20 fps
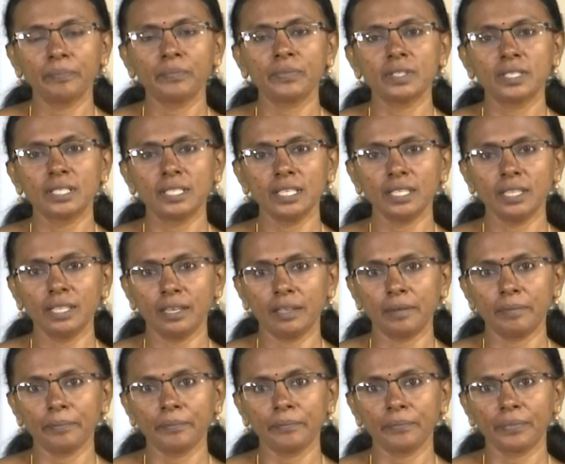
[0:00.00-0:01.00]
See there.
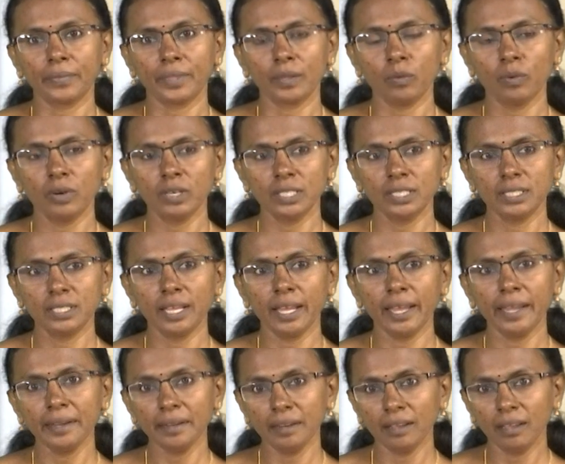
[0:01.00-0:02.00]
What is
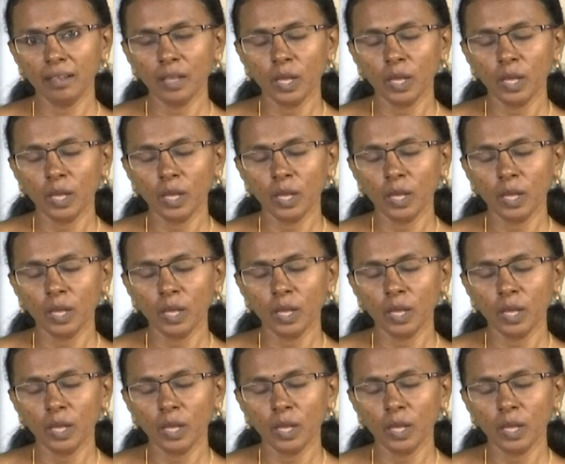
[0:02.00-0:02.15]
that?